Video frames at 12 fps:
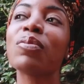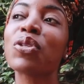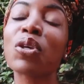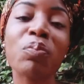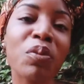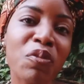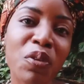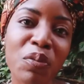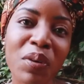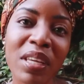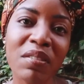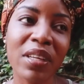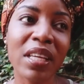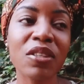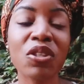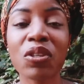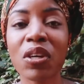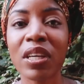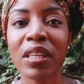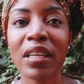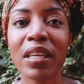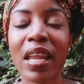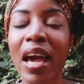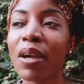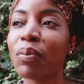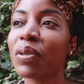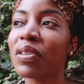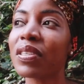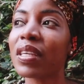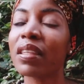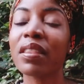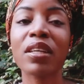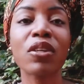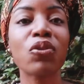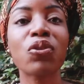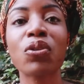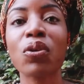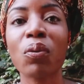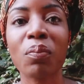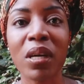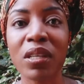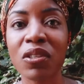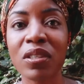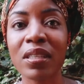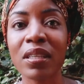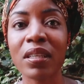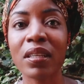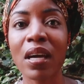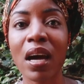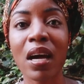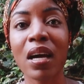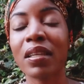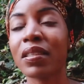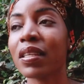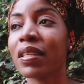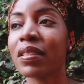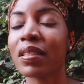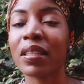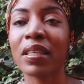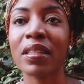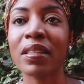So before we even get started, I want to say thank you so much to Tanzanians.